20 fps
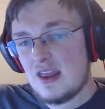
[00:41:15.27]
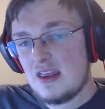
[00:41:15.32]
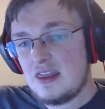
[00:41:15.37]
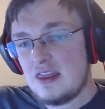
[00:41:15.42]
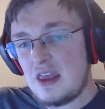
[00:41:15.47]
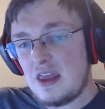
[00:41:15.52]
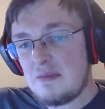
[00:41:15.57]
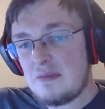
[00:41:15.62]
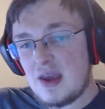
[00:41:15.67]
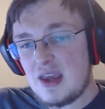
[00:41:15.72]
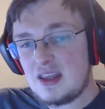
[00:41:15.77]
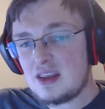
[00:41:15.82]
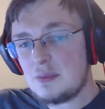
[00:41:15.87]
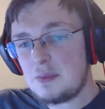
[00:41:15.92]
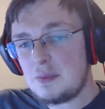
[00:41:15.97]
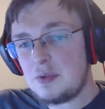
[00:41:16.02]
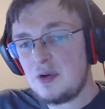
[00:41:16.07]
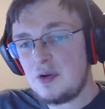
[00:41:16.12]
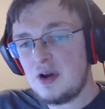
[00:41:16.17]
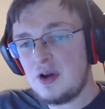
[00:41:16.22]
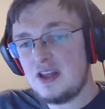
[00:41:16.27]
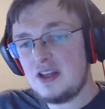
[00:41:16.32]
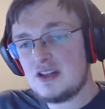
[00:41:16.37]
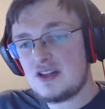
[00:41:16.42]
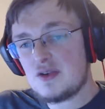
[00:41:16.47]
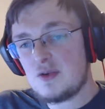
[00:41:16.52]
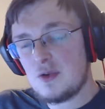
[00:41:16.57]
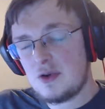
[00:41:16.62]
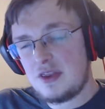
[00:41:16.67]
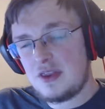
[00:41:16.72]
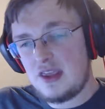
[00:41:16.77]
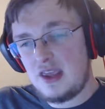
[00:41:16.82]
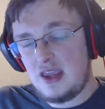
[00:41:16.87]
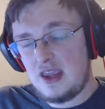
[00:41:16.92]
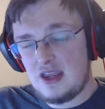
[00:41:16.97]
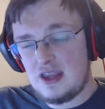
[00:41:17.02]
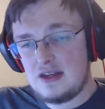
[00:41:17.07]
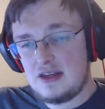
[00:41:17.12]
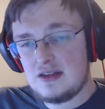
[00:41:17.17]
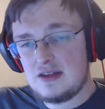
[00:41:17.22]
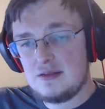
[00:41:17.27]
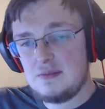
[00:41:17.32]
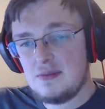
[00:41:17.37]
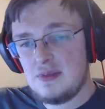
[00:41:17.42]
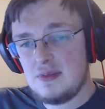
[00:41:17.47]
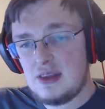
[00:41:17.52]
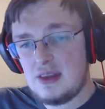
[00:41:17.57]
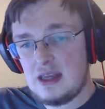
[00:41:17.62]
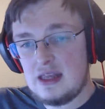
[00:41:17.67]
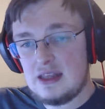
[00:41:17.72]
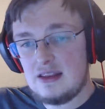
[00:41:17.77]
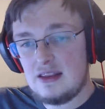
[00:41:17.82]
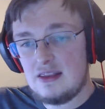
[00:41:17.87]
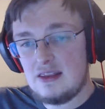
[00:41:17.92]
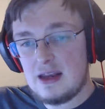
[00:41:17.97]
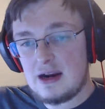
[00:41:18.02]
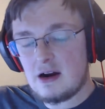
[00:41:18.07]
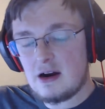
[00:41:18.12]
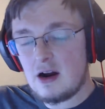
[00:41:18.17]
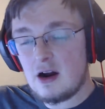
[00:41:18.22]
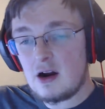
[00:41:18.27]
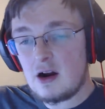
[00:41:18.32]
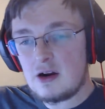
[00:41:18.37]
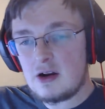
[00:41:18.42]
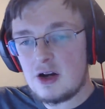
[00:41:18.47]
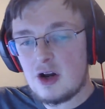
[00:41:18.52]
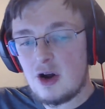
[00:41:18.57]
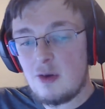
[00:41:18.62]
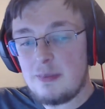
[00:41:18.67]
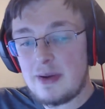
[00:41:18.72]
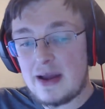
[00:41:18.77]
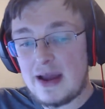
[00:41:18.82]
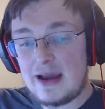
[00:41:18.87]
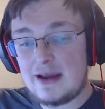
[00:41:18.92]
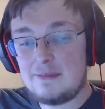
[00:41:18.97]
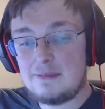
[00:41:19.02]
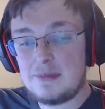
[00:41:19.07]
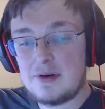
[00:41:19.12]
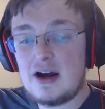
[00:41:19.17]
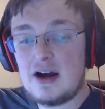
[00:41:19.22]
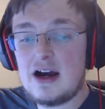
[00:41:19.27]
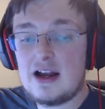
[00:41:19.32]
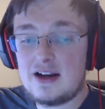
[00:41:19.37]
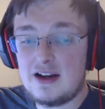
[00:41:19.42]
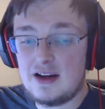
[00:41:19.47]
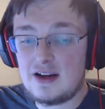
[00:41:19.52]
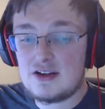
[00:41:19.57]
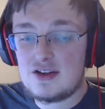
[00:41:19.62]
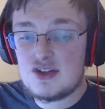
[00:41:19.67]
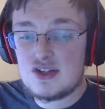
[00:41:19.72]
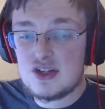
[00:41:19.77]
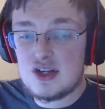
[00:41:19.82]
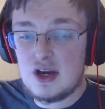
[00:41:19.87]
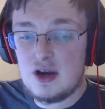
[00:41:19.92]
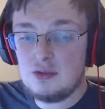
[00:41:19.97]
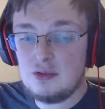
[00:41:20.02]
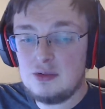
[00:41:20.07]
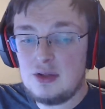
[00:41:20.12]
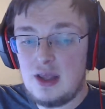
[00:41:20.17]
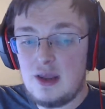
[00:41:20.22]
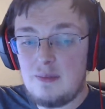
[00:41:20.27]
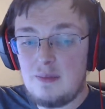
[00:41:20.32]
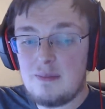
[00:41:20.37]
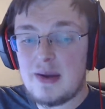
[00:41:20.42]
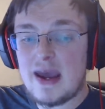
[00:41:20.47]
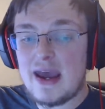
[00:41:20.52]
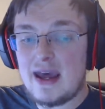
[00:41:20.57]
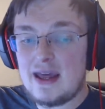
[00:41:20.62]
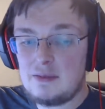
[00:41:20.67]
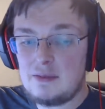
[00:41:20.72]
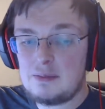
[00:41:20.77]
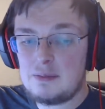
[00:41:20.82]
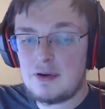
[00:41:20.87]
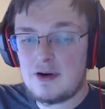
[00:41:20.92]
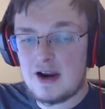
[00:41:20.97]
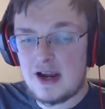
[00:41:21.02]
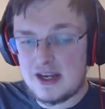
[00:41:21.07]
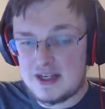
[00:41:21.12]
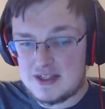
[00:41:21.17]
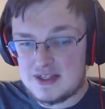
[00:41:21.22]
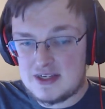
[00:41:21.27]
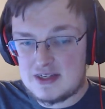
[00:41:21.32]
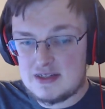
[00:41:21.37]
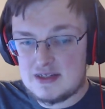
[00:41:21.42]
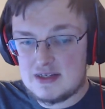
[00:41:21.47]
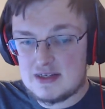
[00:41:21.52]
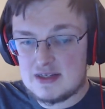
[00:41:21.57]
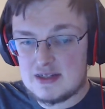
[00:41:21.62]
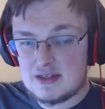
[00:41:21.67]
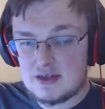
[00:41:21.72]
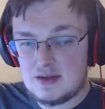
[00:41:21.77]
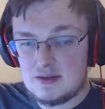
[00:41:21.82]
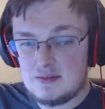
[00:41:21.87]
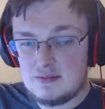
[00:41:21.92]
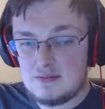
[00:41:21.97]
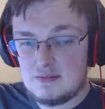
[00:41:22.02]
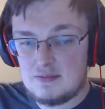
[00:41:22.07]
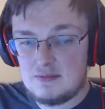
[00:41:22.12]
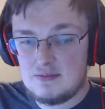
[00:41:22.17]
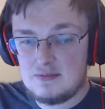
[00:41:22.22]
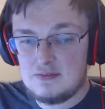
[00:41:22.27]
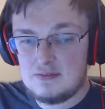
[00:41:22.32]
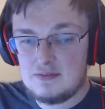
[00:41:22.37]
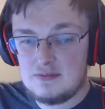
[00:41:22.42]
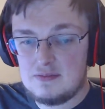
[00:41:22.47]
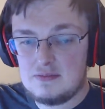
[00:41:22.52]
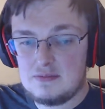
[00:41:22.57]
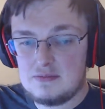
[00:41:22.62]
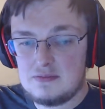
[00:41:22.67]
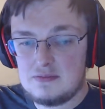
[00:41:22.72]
They make the point toward the end that there are no bad products, only bad prices. Yeah.